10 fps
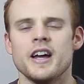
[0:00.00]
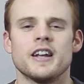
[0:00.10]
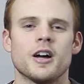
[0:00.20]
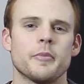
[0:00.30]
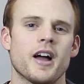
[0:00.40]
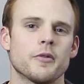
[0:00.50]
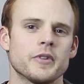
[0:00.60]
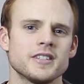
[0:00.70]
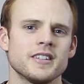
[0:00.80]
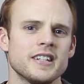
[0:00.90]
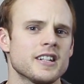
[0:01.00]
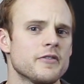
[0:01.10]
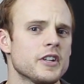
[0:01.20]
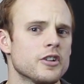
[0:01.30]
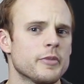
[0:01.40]
Now, I recently did
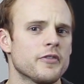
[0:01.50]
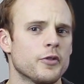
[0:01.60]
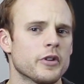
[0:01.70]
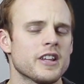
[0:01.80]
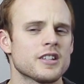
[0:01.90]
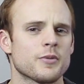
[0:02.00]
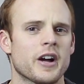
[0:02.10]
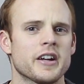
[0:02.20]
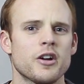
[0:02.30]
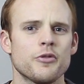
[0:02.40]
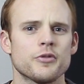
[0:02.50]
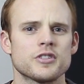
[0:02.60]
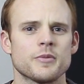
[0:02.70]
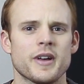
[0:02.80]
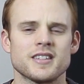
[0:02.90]
a video before this where I go through
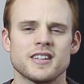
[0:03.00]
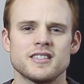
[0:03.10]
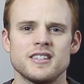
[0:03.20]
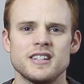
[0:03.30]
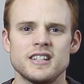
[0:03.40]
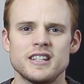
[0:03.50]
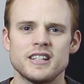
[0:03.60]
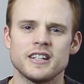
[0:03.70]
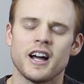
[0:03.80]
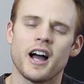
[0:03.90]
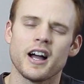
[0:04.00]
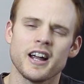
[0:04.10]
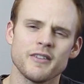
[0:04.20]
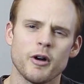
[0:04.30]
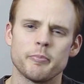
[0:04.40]
some SSD,
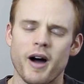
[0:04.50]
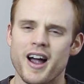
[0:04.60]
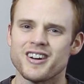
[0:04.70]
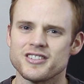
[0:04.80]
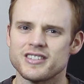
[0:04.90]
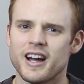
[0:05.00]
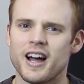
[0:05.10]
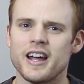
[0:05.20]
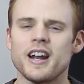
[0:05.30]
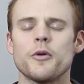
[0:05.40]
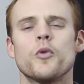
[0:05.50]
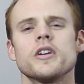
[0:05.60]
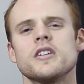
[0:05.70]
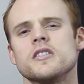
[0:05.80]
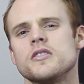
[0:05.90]
kind of a buyer's guide. I
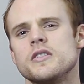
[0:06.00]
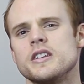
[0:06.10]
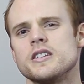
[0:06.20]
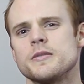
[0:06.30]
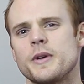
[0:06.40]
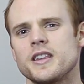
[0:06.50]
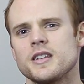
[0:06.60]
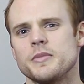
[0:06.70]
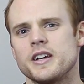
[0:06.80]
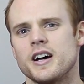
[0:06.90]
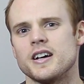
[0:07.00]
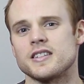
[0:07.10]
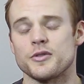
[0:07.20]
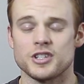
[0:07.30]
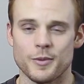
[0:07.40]
wanted to do this mainly
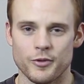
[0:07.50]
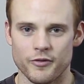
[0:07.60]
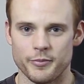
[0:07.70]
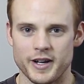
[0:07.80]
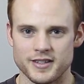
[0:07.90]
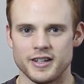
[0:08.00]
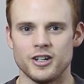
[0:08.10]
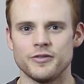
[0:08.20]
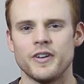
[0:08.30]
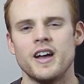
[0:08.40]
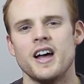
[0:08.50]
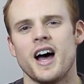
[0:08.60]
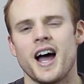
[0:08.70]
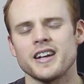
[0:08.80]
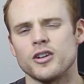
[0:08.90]
because I was shopping around for
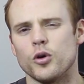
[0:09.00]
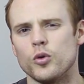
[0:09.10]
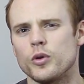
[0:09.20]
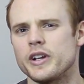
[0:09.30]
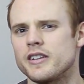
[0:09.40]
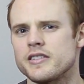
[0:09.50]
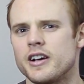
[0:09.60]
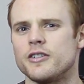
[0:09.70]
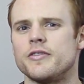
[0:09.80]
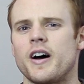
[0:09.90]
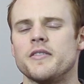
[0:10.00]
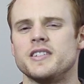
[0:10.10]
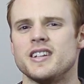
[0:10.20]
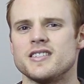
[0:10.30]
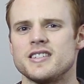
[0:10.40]
myself. I had an old Intel
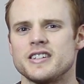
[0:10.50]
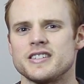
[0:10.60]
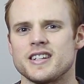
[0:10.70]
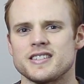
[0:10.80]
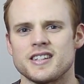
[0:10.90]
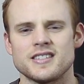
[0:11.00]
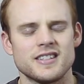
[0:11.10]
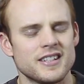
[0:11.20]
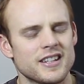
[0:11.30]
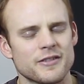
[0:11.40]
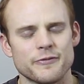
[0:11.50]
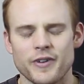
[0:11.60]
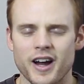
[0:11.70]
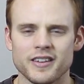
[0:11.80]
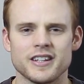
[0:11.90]
510 series SSD that
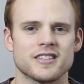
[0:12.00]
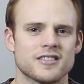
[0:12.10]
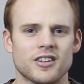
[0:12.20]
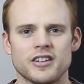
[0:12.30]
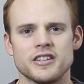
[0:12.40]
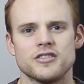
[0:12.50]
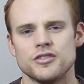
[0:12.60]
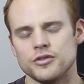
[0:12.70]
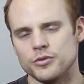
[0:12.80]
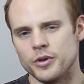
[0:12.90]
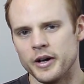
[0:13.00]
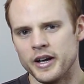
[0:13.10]
finally is starting to